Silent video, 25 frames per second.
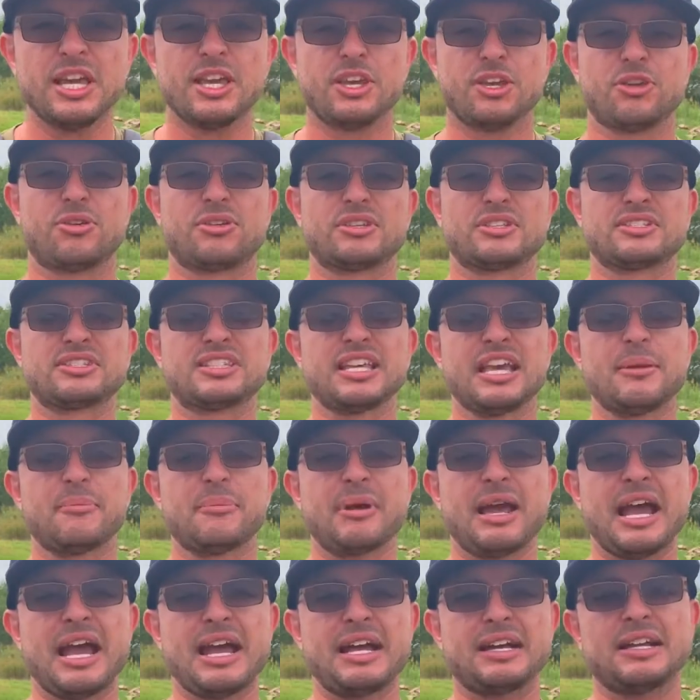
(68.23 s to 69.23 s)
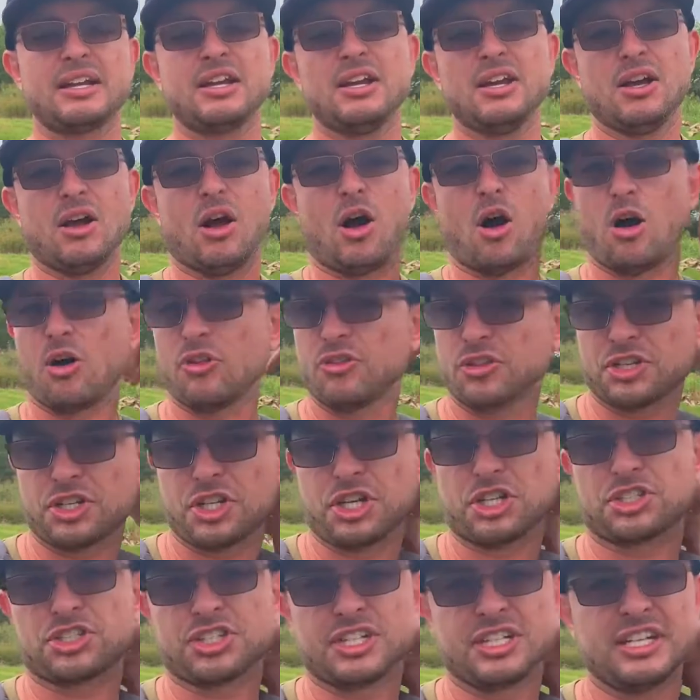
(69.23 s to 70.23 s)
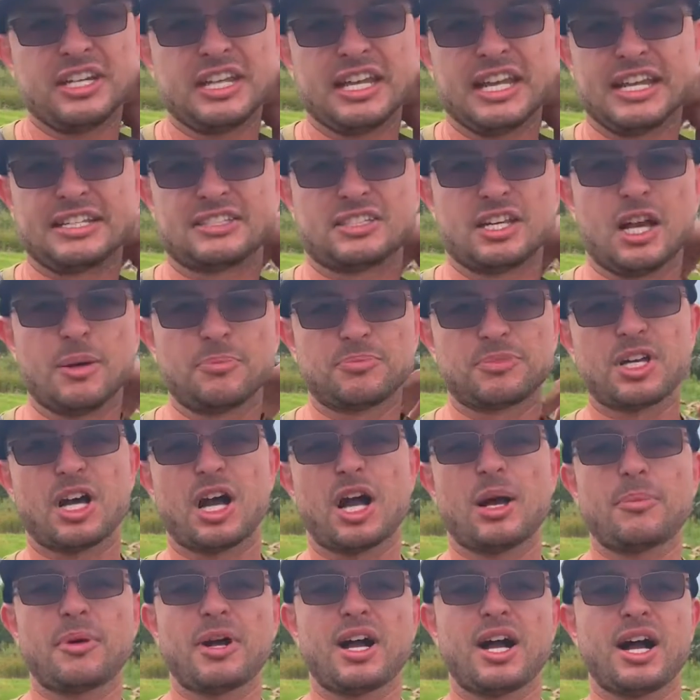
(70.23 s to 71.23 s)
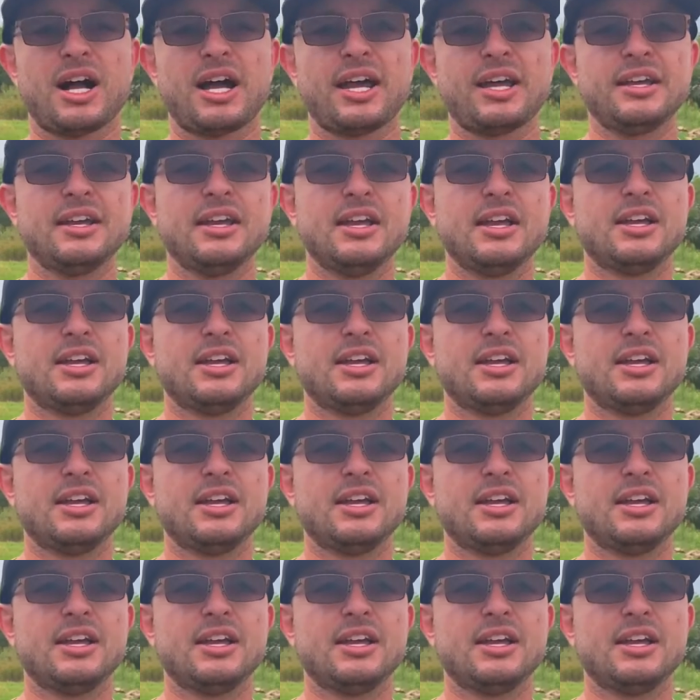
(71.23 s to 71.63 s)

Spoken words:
You can set back. All the cushion is up top high,